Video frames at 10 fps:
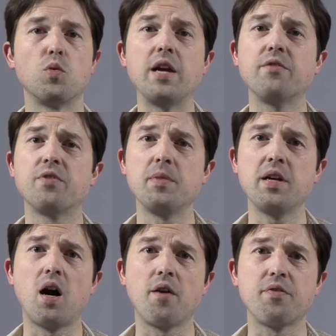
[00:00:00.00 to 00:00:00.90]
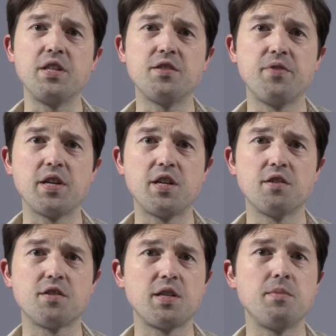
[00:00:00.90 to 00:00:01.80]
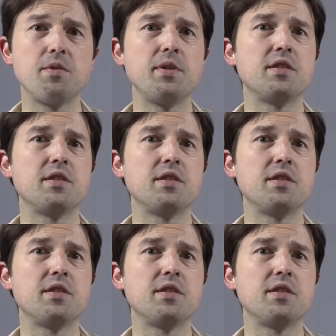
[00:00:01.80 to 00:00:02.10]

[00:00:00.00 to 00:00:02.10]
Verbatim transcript: Right from the off, these figures seem to be